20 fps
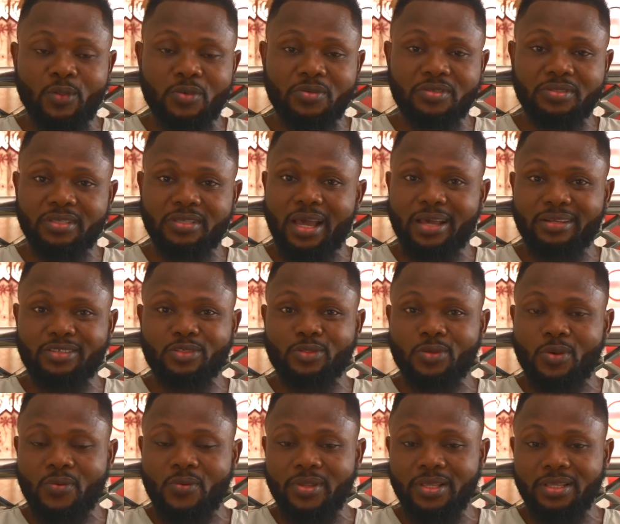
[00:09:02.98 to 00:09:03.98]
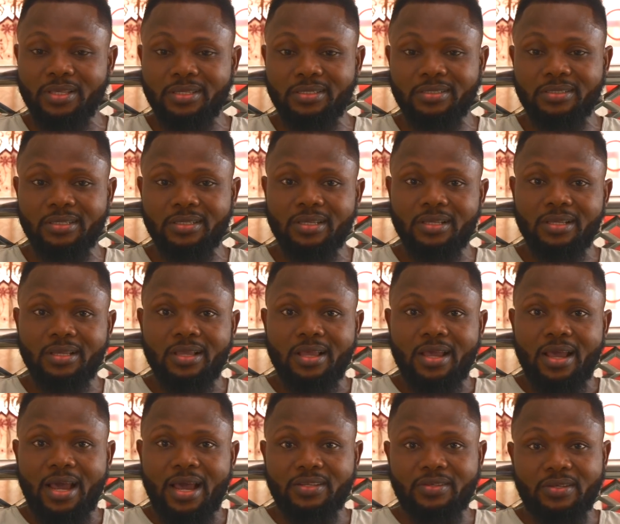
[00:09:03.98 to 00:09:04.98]
those sad stories?
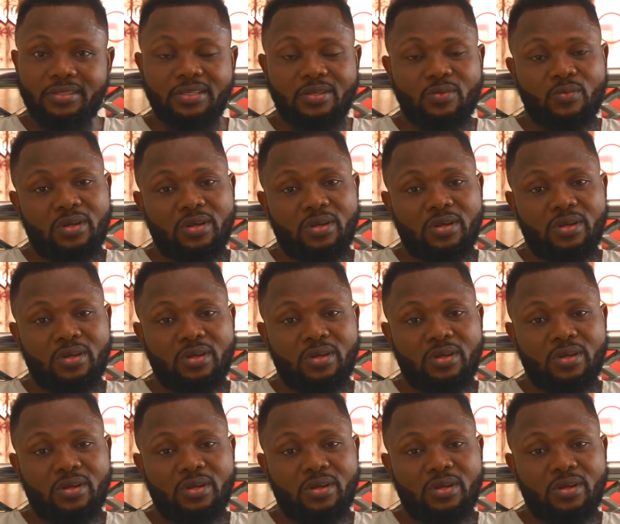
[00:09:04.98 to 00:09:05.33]
I just said,